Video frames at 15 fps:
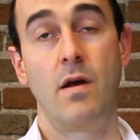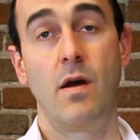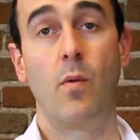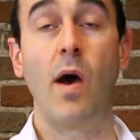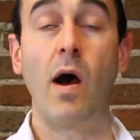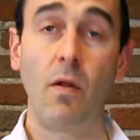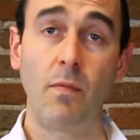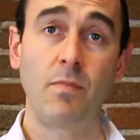
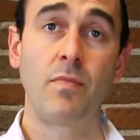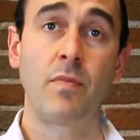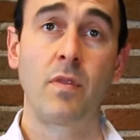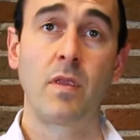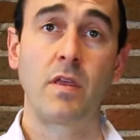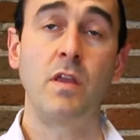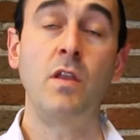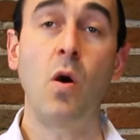Well,
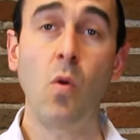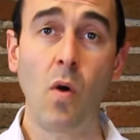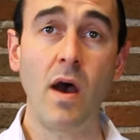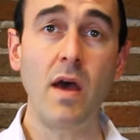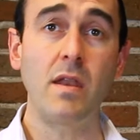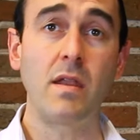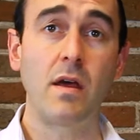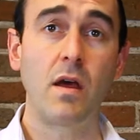you know
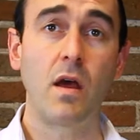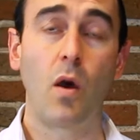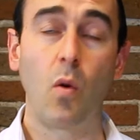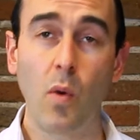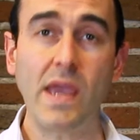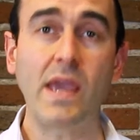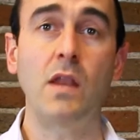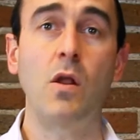what?
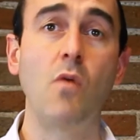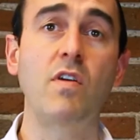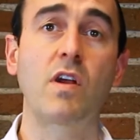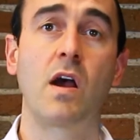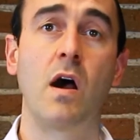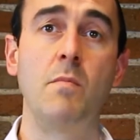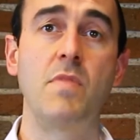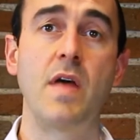We can
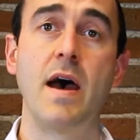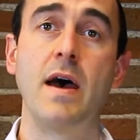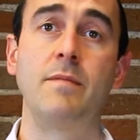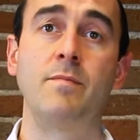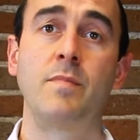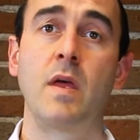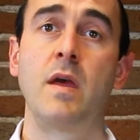overcome that.